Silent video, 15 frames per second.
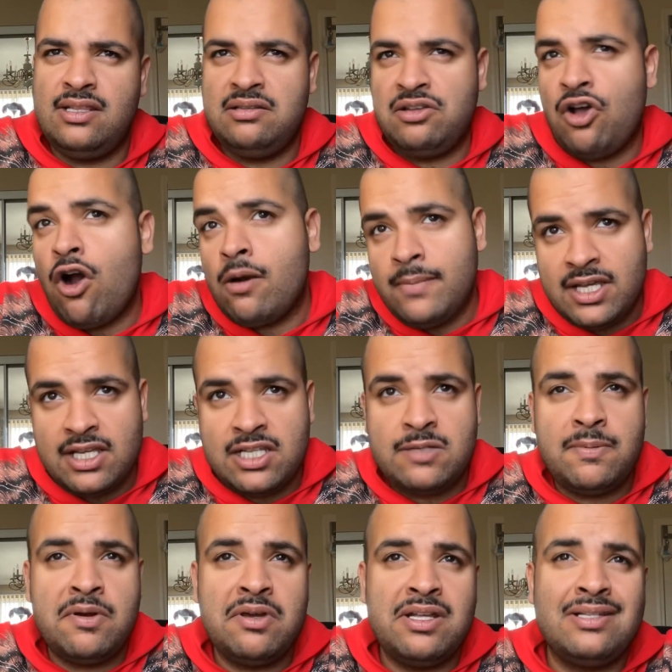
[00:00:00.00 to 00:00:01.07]
karmic
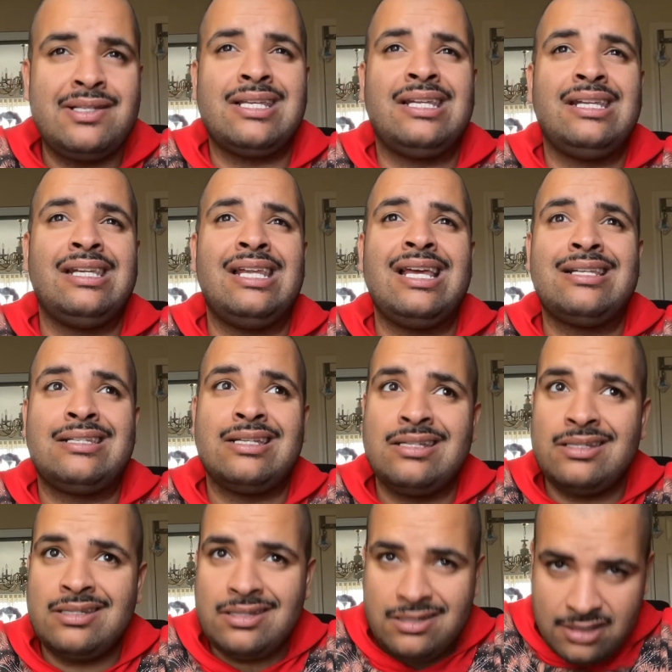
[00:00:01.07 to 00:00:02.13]
experiences and
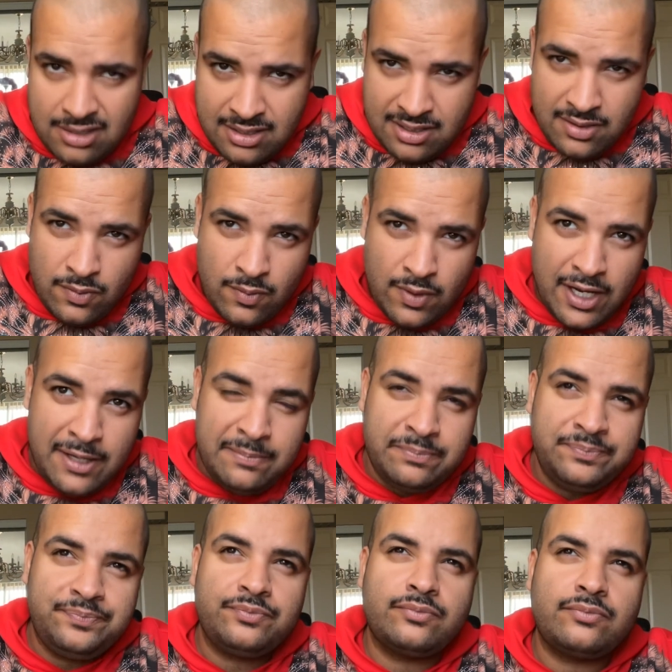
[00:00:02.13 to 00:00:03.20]
lessons, right?
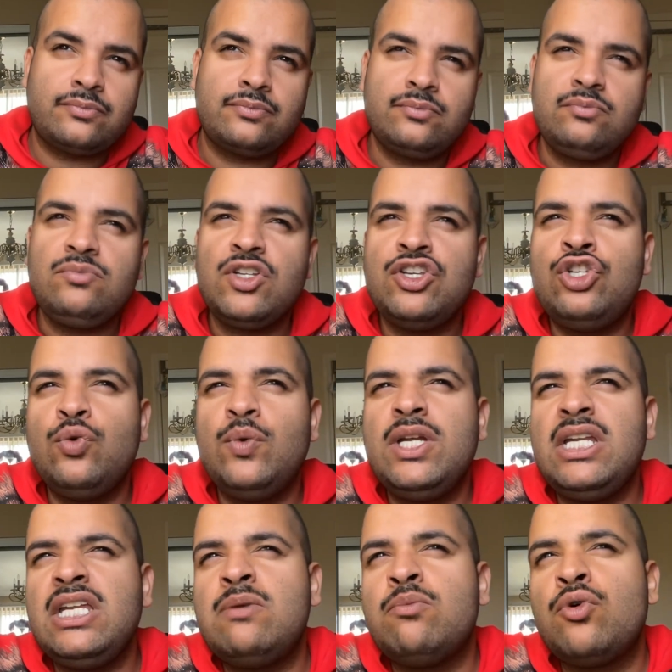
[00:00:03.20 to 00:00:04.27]
Do we
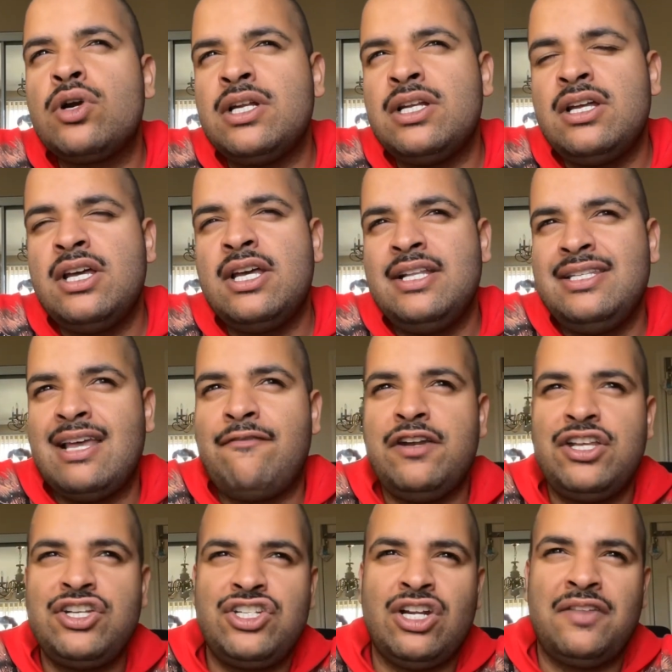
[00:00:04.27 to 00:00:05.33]
need more
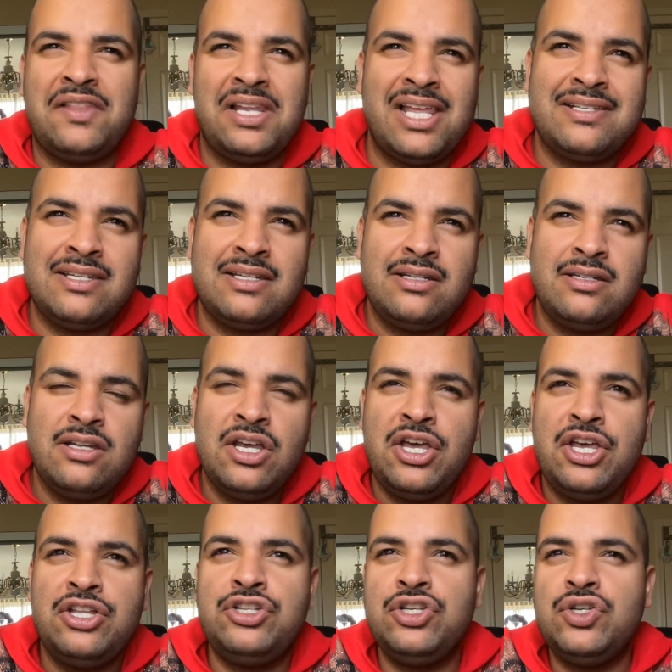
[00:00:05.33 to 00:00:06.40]
definition on the lesson?
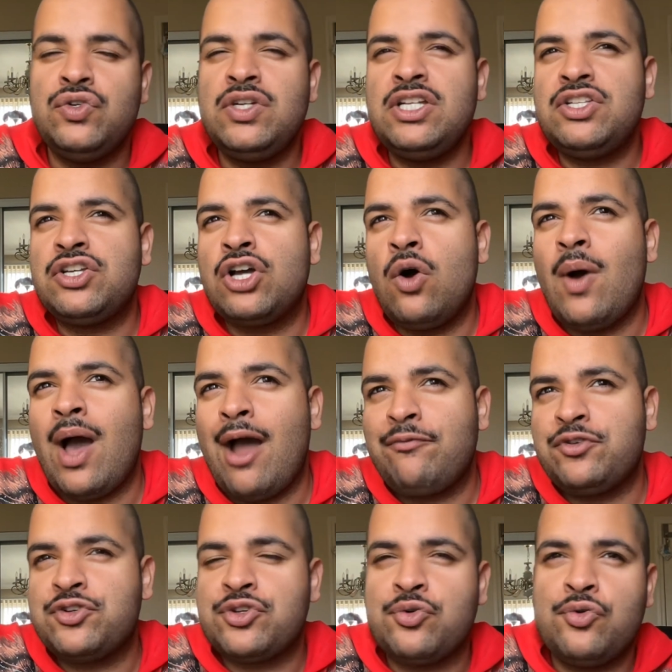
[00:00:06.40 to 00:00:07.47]
Do you need to go
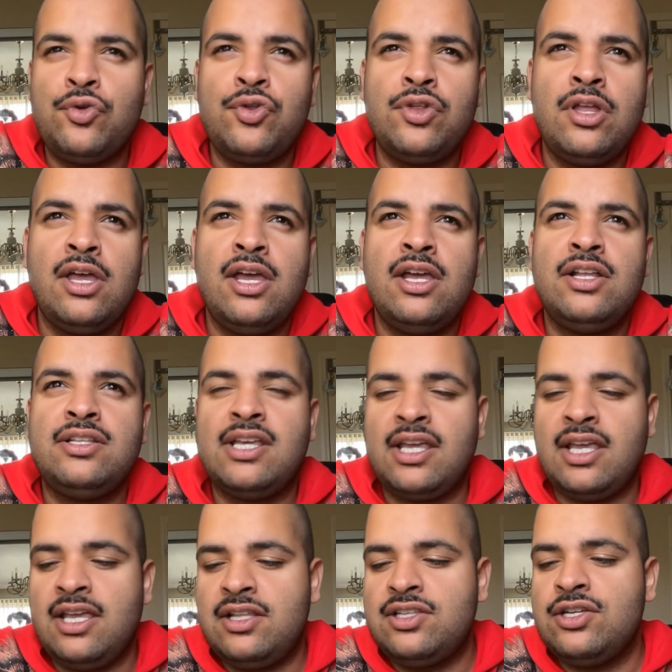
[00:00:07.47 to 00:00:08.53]
after school
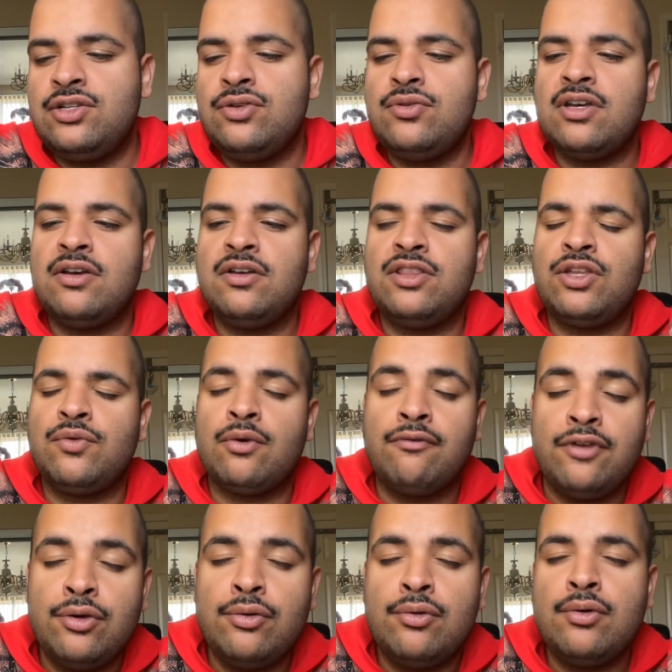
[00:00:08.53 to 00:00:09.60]
to do the
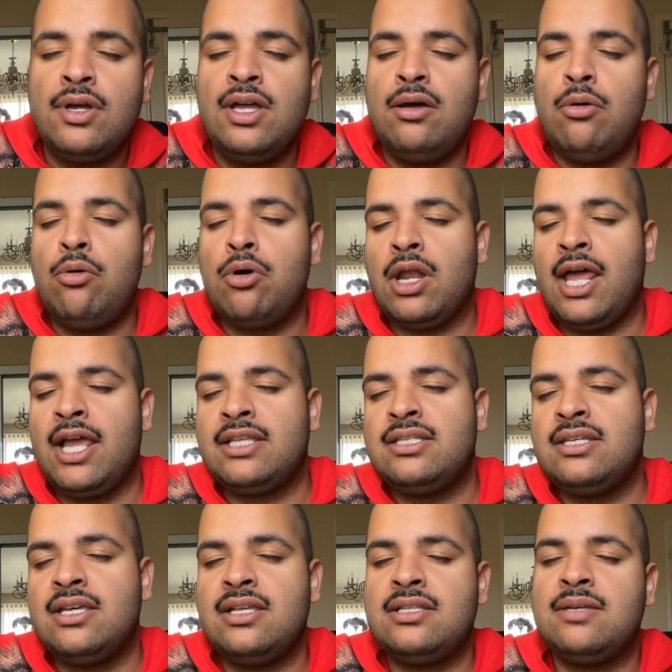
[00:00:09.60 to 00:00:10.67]
review or like
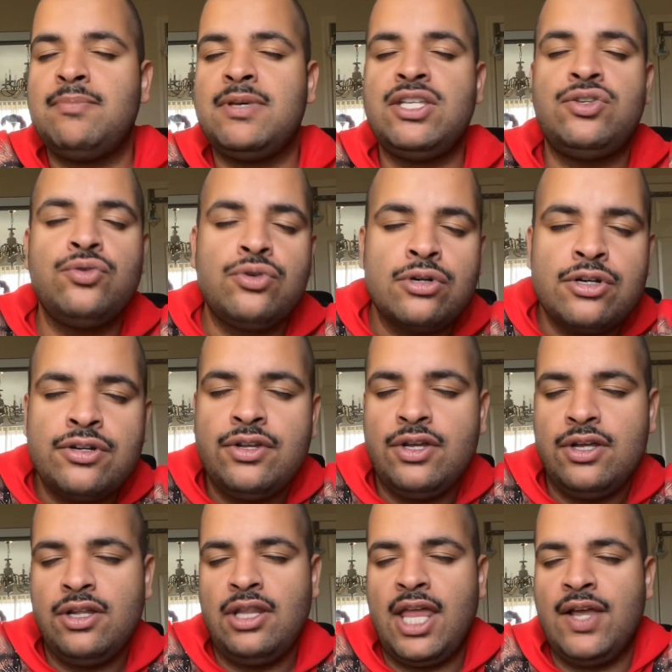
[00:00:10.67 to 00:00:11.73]
to be tutored?
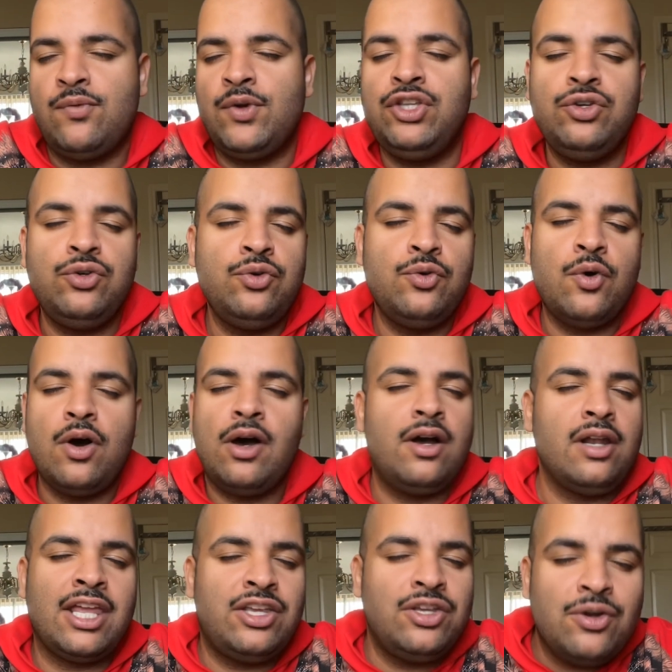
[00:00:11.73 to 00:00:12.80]
Like when you,
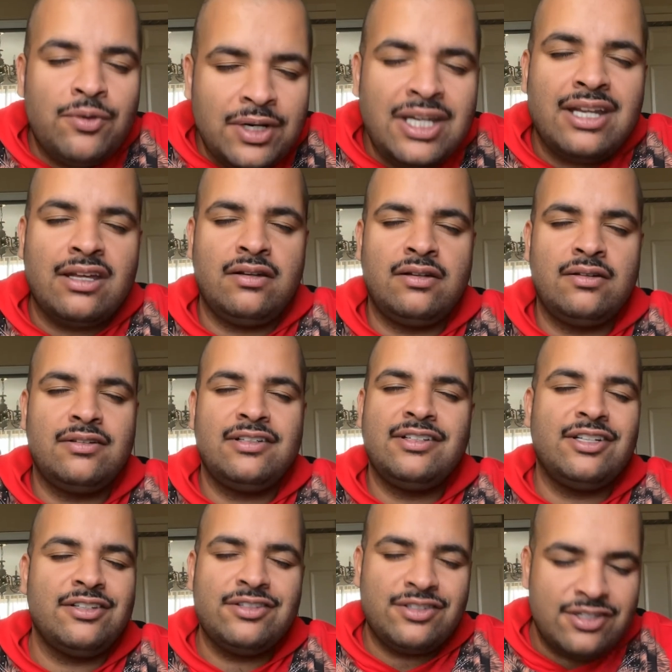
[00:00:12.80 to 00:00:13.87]
like you don't need it, you